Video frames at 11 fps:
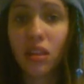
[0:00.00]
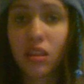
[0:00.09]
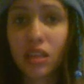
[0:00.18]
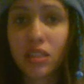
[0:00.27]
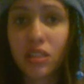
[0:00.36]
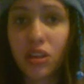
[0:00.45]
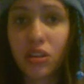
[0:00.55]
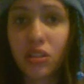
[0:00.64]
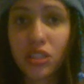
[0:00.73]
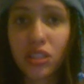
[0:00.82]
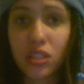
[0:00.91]
less
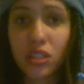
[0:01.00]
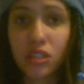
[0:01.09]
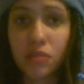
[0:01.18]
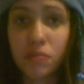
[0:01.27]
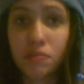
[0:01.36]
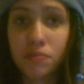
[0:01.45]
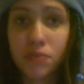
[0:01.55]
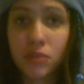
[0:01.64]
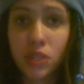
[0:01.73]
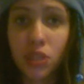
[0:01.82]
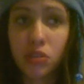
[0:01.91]
energy to
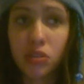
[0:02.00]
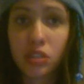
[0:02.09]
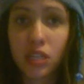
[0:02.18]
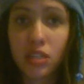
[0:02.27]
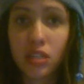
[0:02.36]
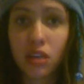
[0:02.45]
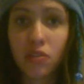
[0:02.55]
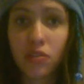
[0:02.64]
use that stuff.